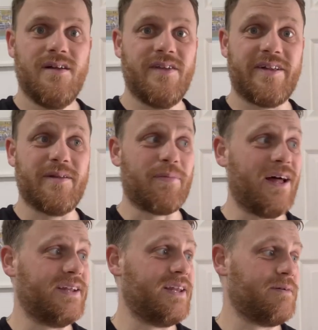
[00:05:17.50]
That's the
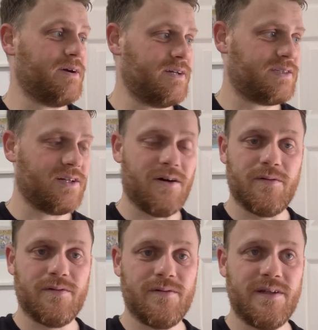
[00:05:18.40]
plan anyway,
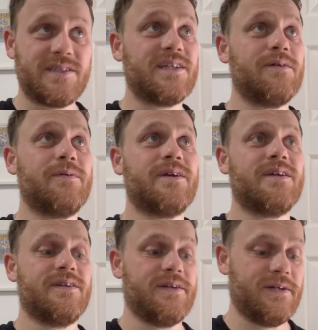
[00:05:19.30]
so let's see if we
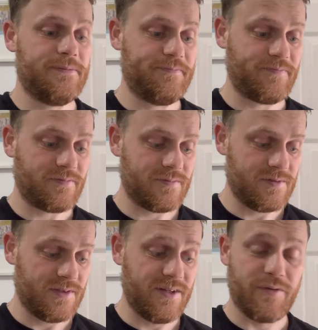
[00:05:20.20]
can, um,
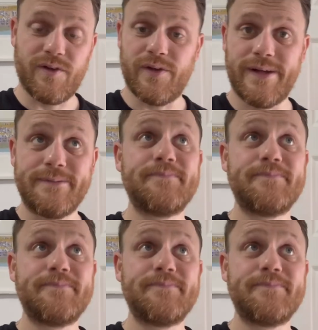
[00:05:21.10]
see if we can do that.